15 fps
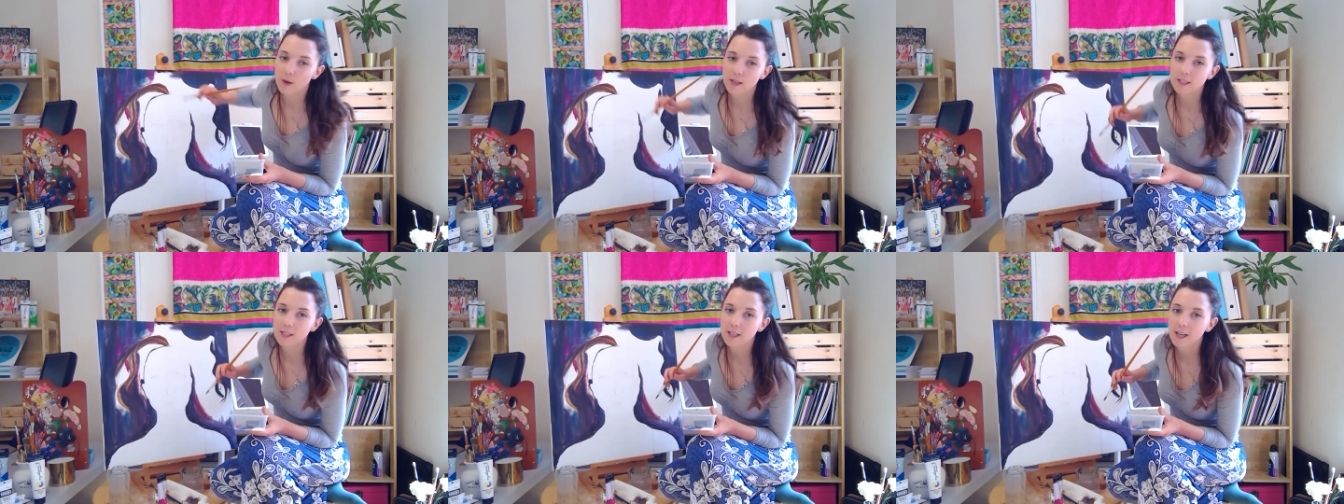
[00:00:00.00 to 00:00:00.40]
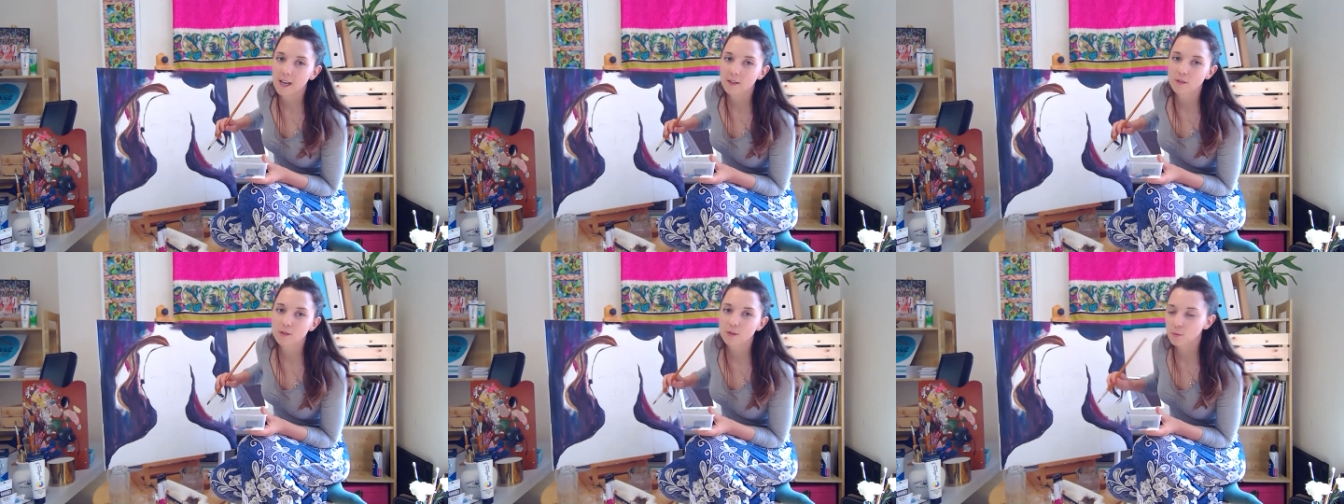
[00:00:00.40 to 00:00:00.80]
idea
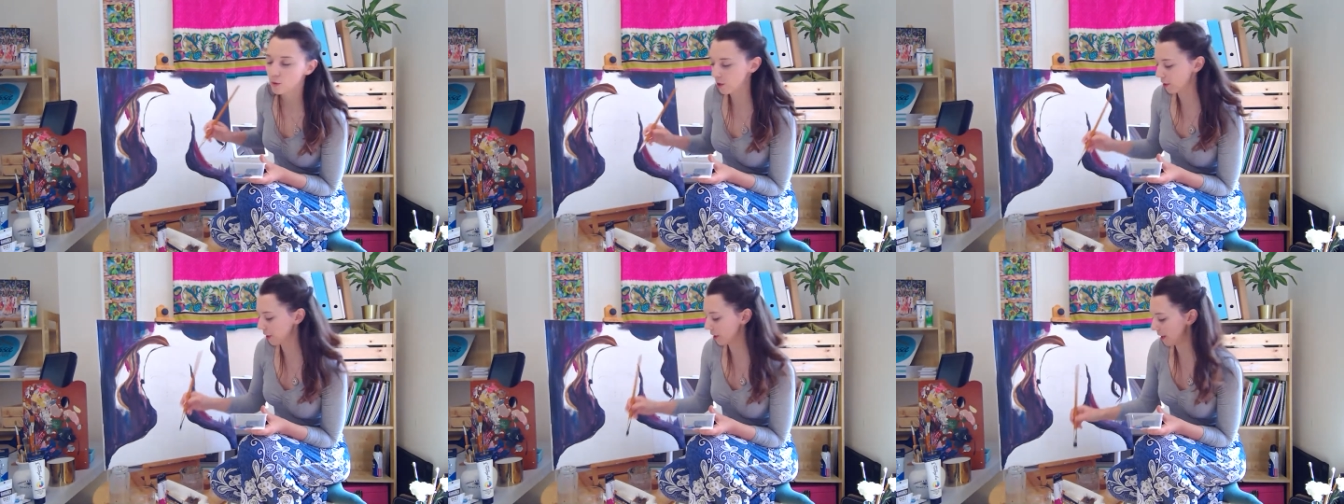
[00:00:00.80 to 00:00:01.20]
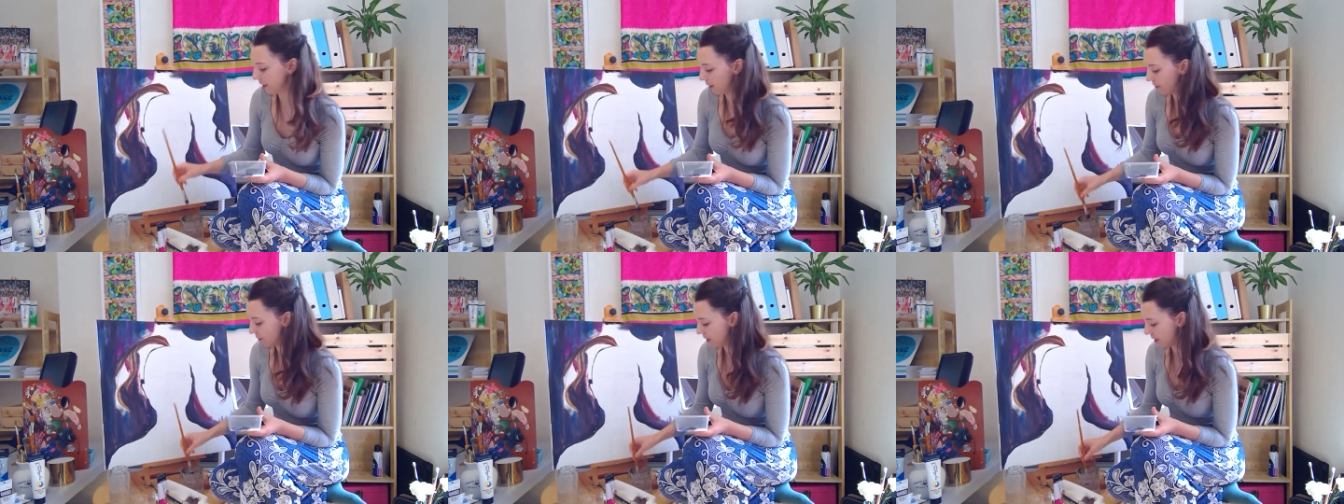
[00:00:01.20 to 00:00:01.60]
how to work
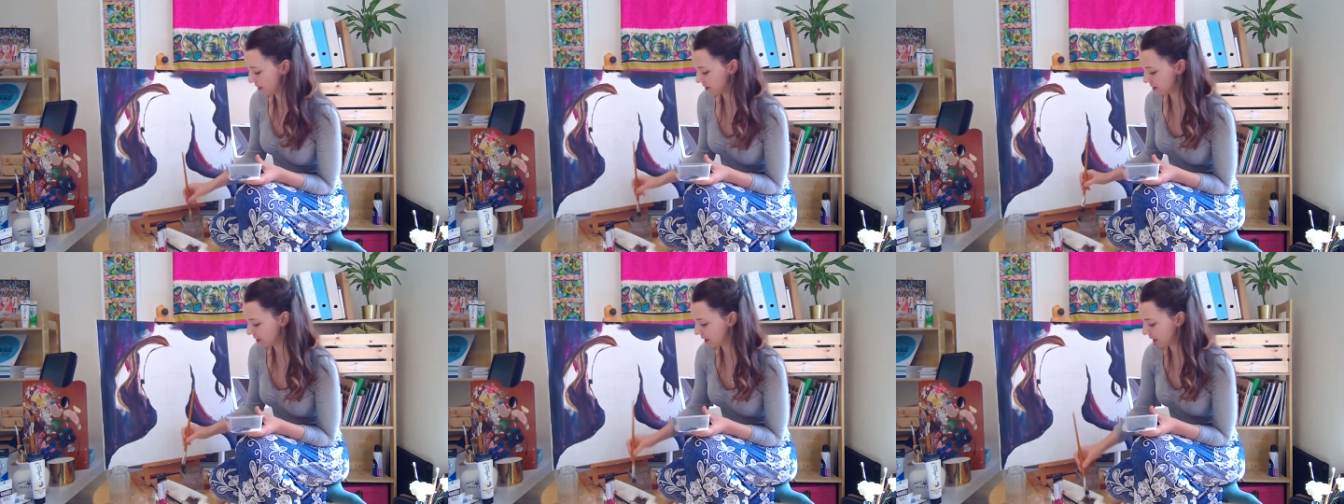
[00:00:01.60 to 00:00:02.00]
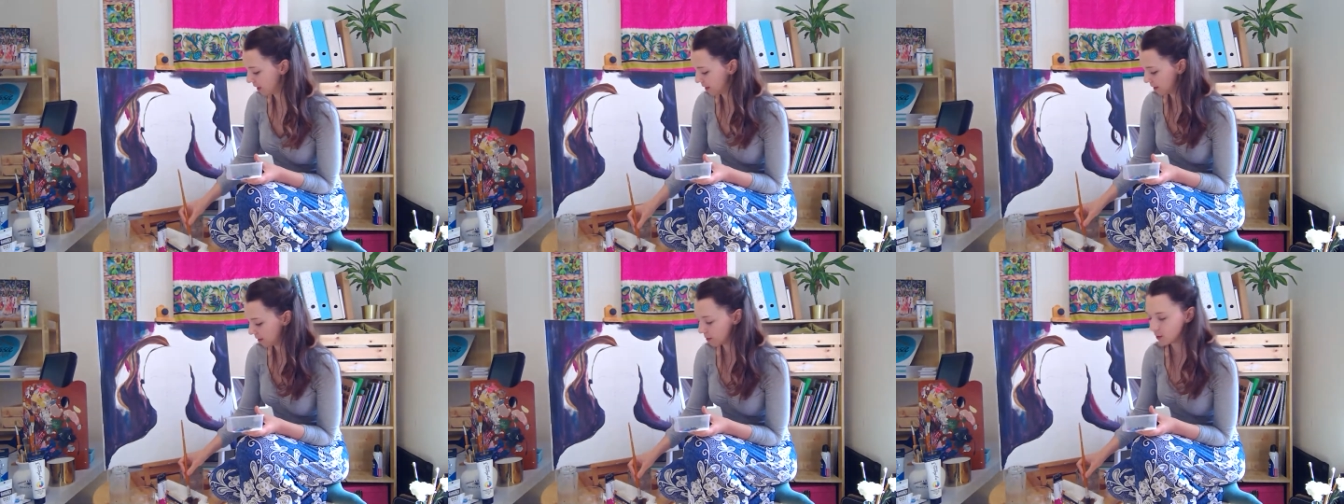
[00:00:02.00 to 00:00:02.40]
any of this.
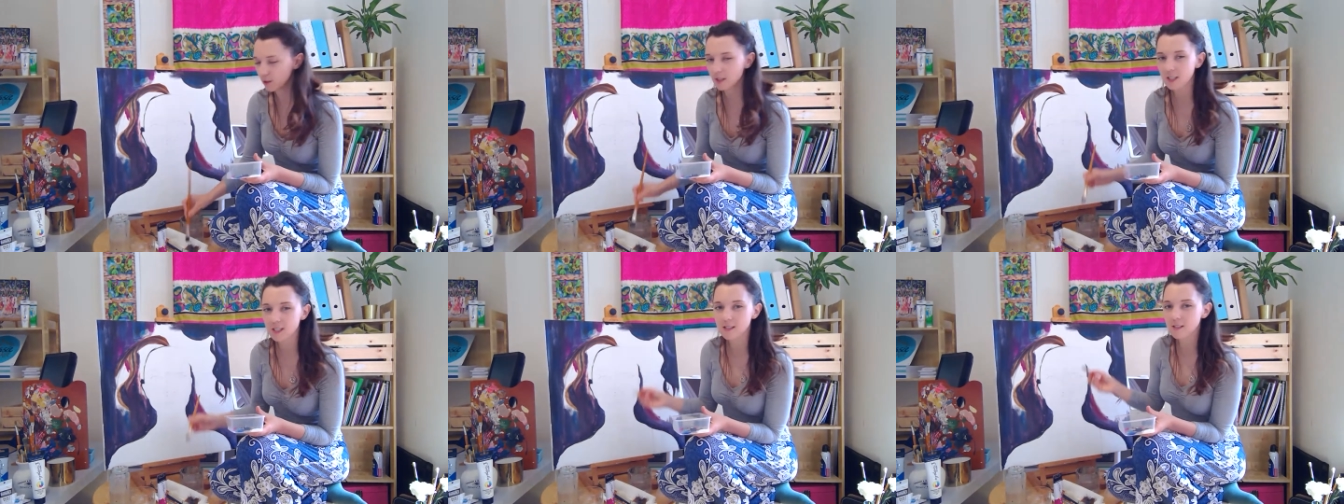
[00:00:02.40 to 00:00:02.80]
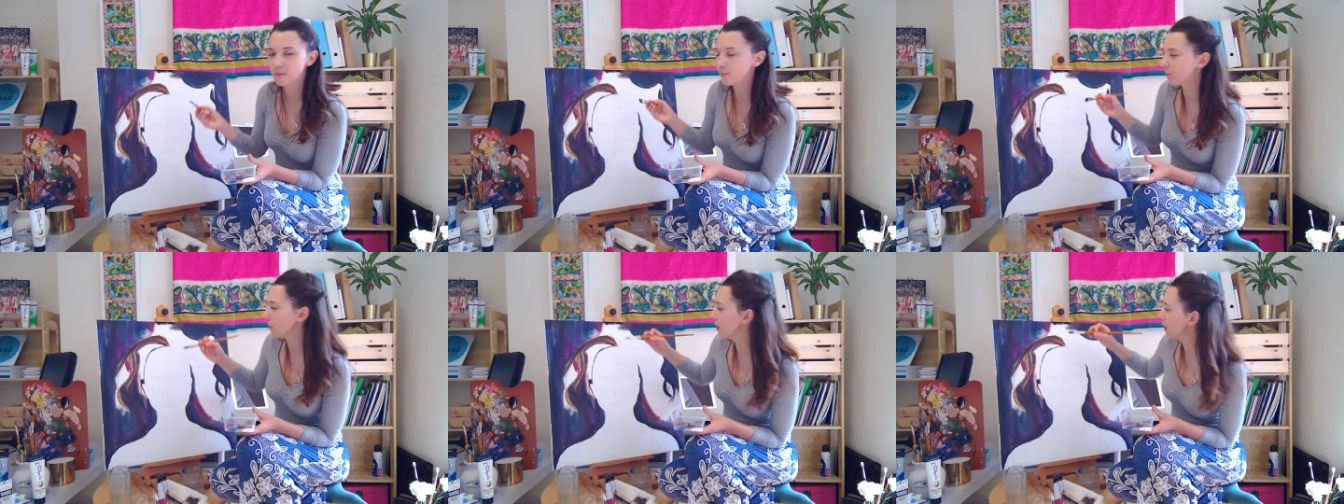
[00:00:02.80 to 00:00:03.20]
There are all
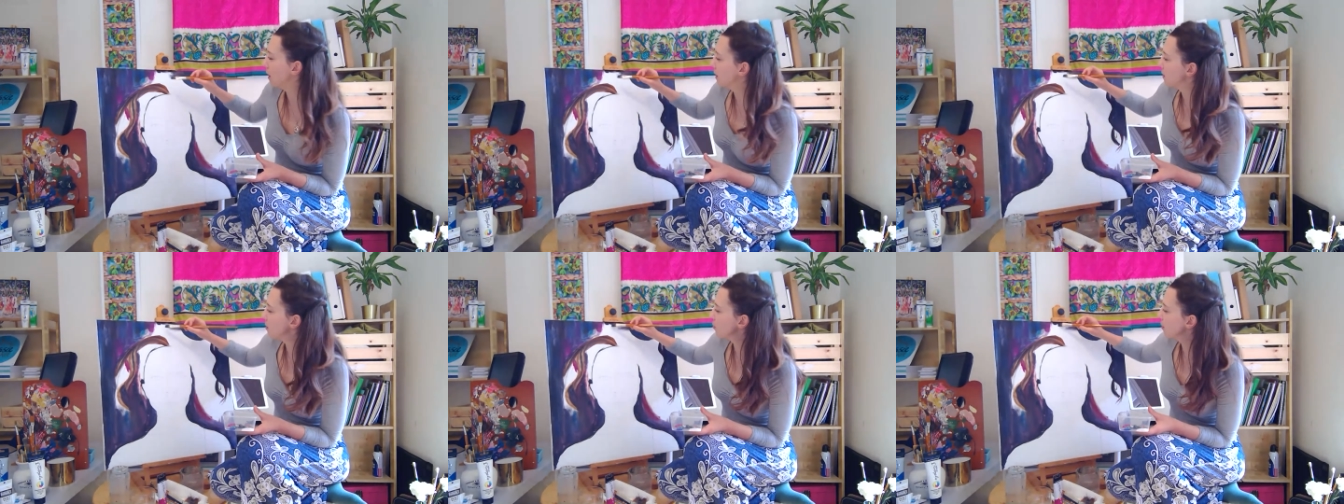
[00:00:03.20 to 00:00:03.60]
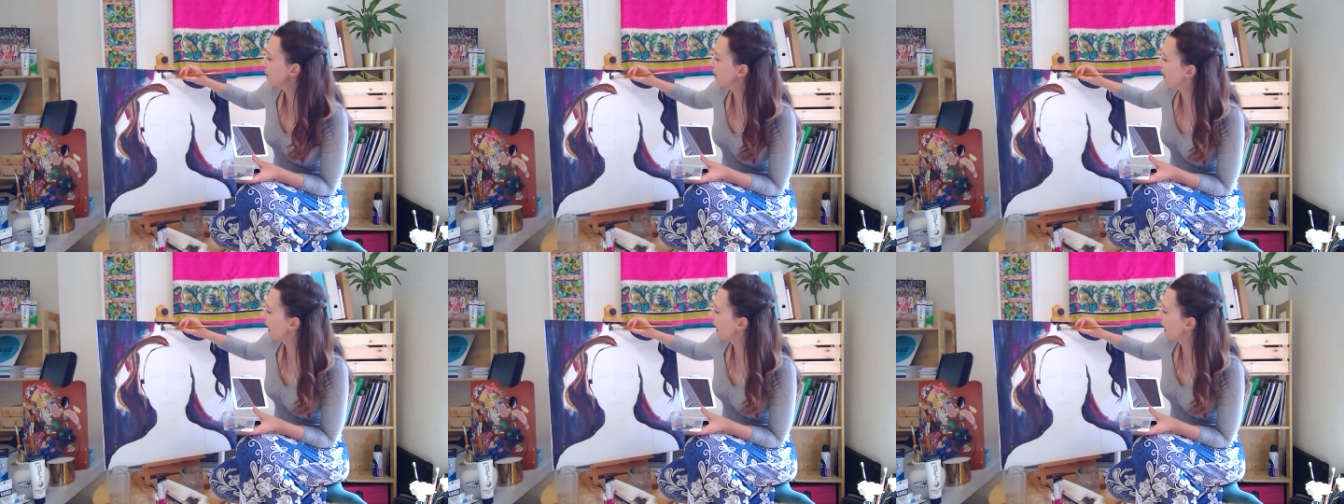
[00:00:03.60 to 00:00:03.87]
these streaming